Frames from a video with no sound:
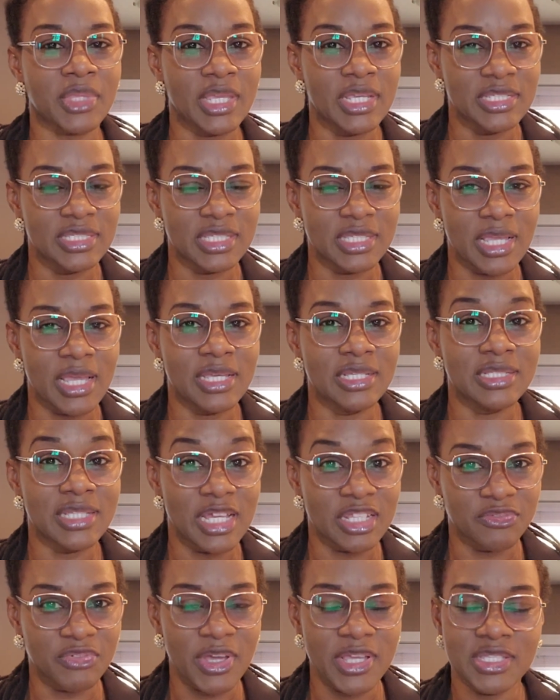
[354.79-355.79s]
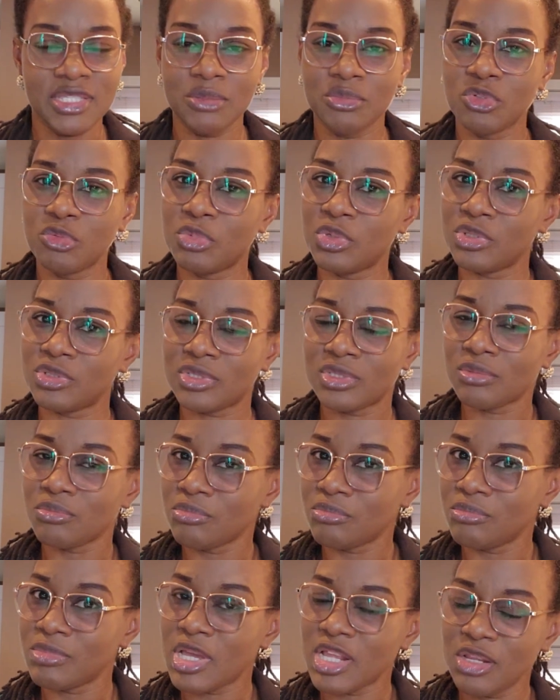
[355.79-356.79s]
Is advisable, but
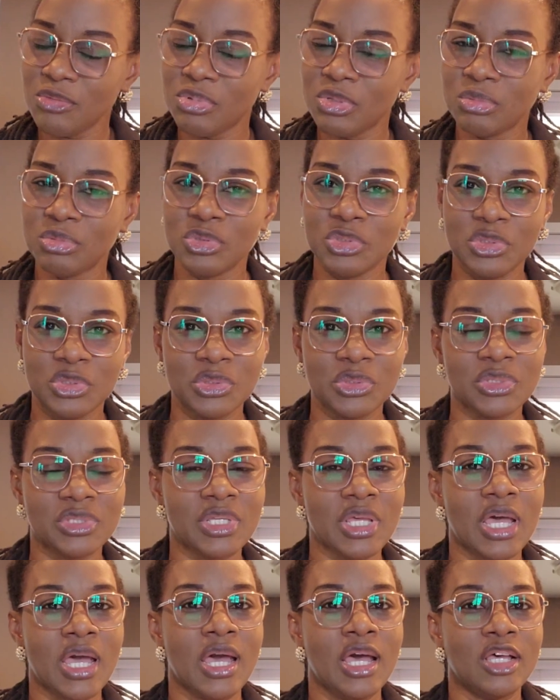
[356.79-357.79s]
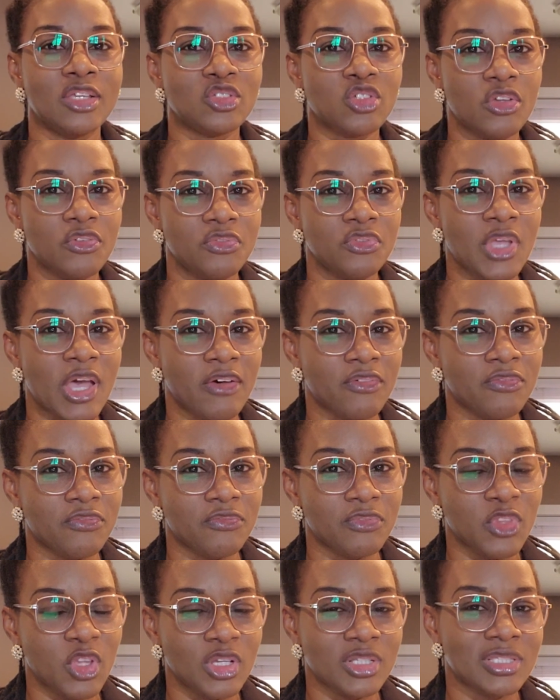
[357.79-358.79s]
many people don't. So if you
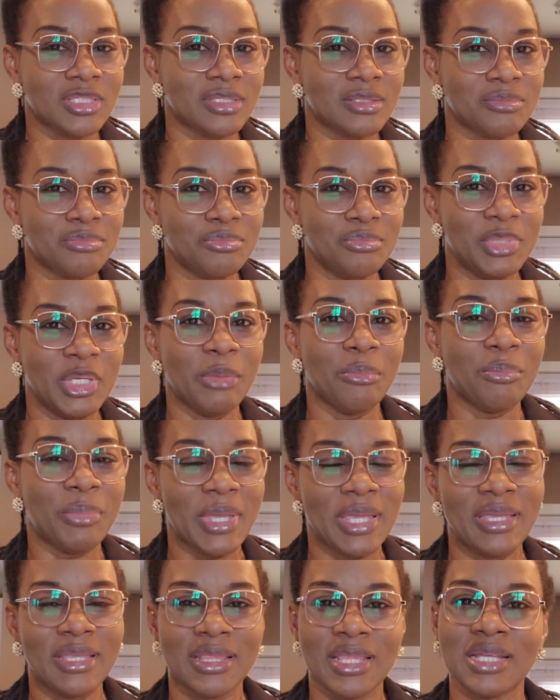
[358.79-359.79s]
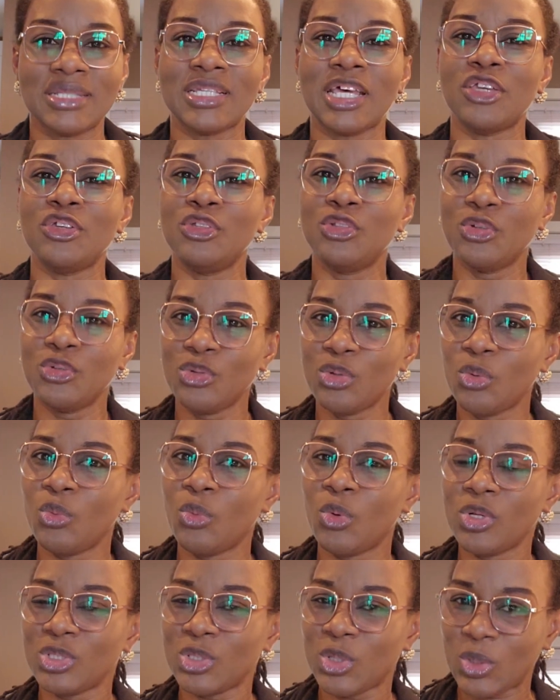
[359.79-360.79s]
have not been paying that and you don't know
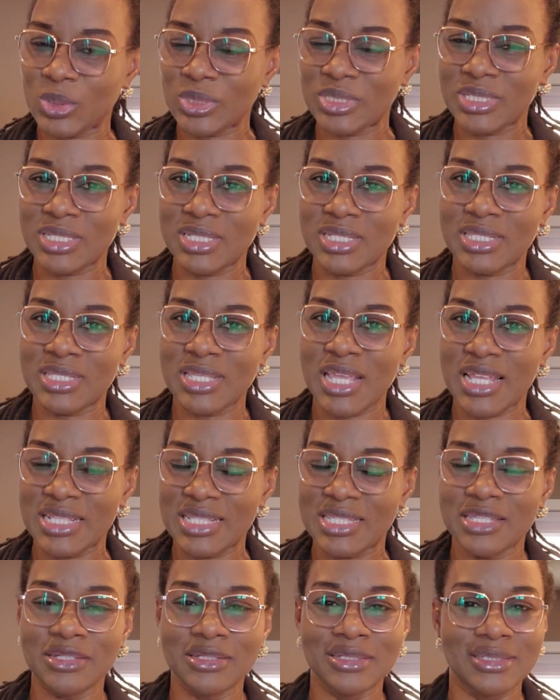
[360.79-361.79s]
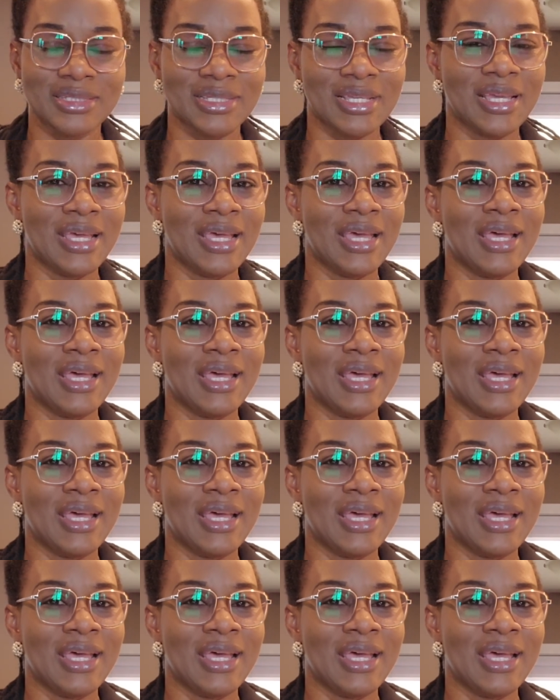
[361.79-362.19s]
what cost it entails,